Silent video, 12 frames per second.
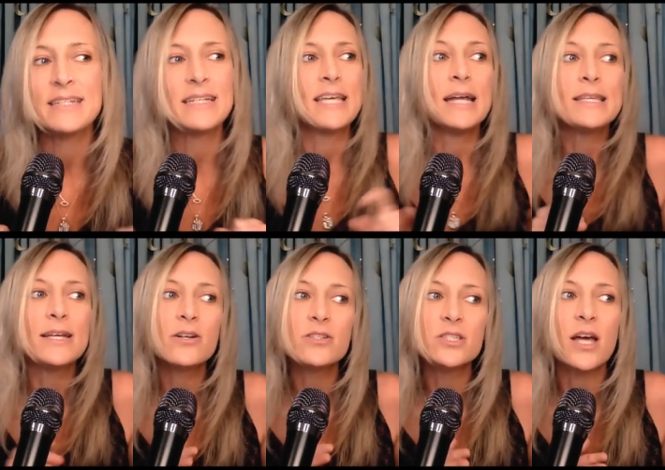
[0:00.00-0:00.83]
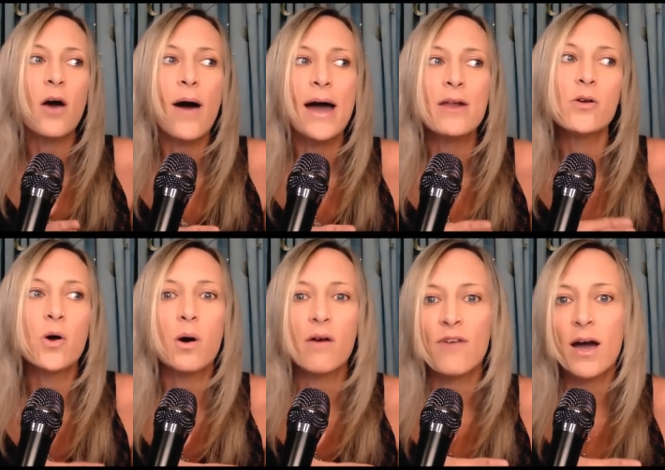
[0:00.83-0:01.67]
And 10 years ago, I don't
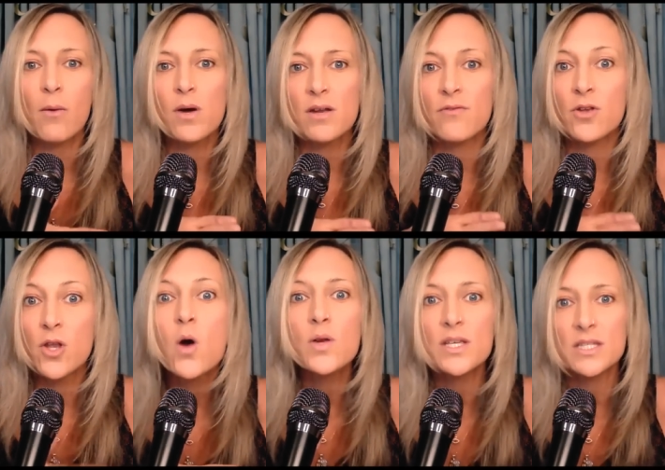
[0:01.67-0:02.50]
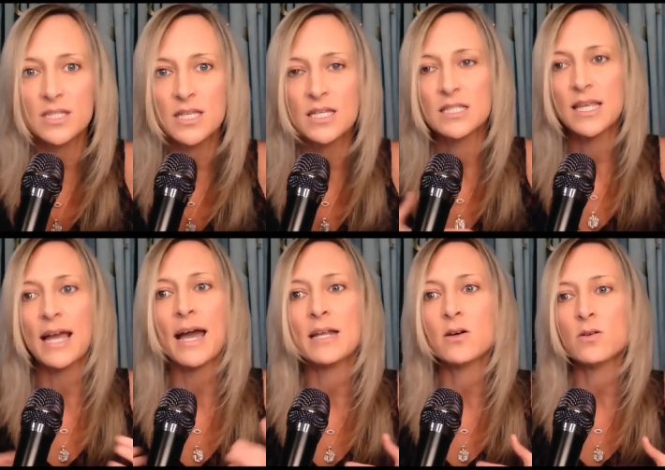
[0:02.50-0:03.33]
know if I would have noticed this
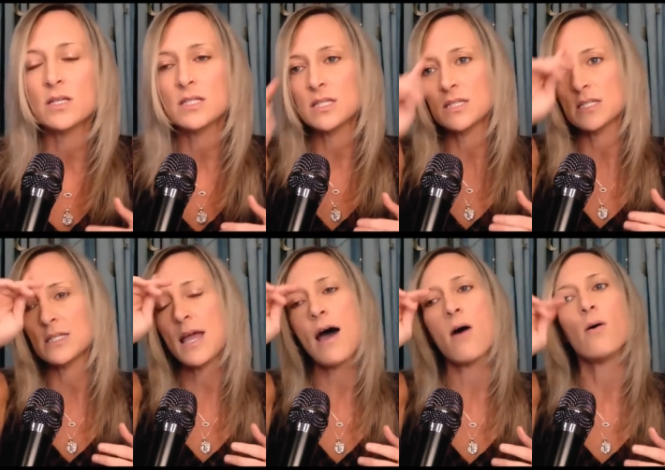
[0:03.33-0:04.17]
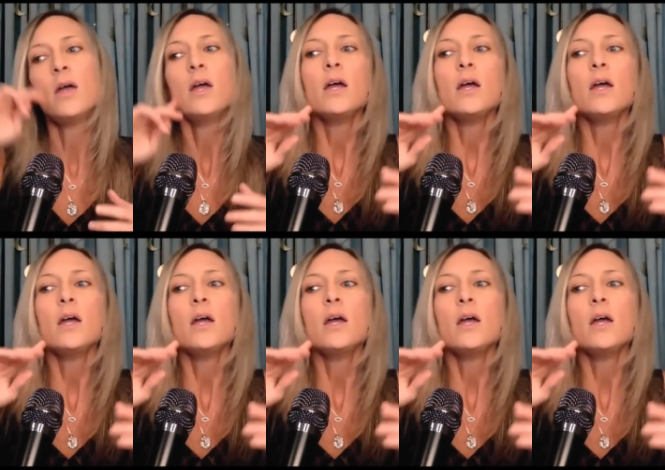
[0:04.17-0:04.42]
like I noticed this now.